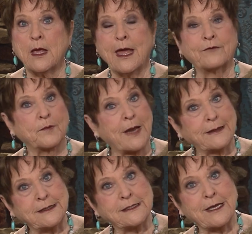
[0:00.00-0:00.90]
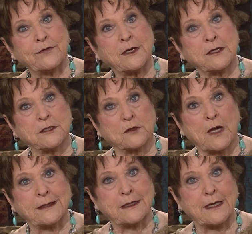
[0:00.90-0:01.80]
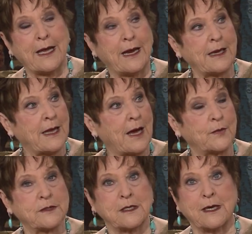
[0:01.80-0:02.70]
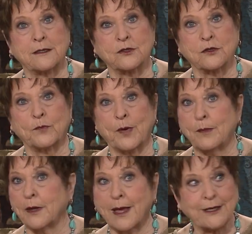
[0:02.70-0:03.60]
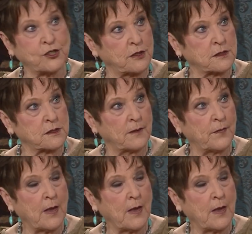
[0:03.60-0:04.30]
and from nineteen seventy until nineteen eighty, I was the editor of publications.